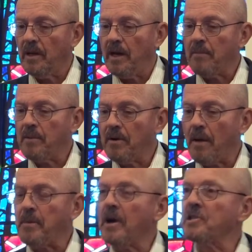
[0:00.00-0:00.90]

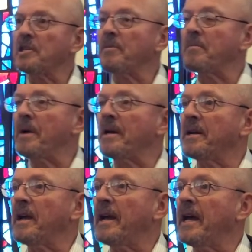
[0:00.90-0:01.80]
I'm constantly
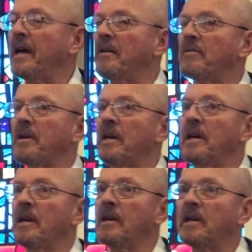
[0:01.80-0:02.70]
reminded I have
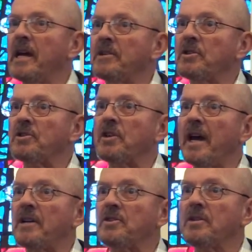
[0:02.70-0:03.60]
a Kansas
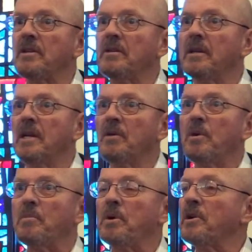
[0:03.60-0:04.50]
accent.
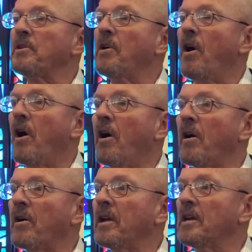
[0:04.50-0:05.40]
We put an
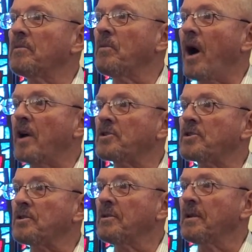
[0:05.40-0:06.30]
R in
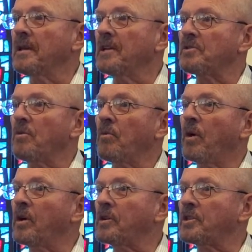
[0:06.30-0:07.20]
wash. It's
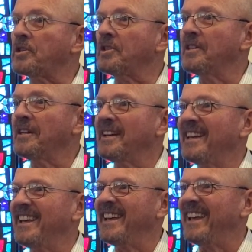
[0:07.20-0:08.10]
wash.
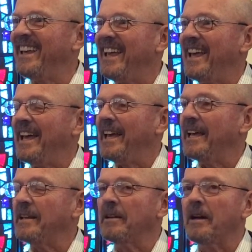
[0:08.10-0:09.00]

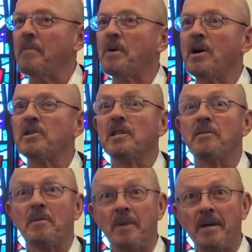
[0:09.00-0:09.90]
And I'm
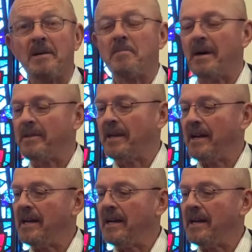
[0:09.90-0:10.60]
constantly reminded about that.